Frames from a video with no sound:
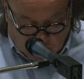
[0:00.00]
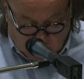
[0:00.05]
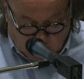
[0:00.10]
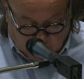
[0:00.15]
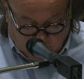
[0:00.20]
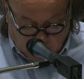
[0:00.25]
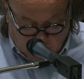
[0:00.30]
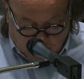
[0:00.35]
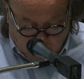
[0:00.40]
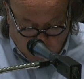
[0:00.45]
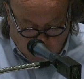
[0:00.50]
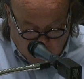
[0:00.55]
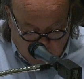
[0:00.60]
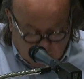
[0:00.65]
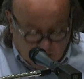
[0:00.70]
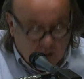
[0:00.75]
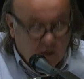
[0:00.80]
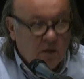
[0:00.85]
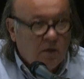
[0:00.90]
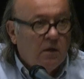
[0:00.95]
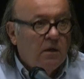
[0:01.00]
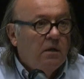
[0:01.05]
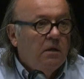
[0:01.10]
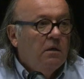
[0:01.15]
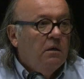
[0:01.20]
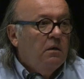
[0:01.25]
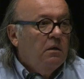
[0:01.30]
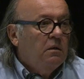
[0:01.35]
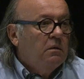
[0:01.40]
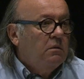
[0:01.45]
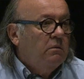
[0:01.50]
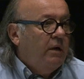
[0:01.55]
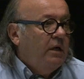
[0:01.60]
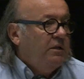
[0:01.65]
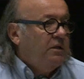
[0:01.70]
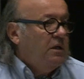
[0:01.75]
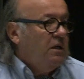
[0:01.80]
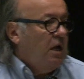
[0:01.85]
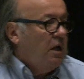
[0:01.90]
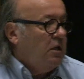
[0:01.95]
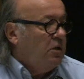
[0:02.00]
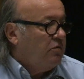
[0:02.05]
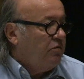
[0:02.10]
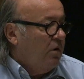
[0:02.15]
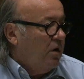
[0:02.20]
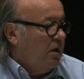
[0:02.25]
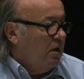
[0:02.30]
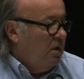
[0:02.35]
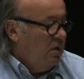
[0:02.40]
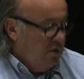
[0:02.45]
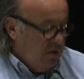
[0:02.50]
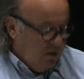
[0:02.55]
of the report to 1883.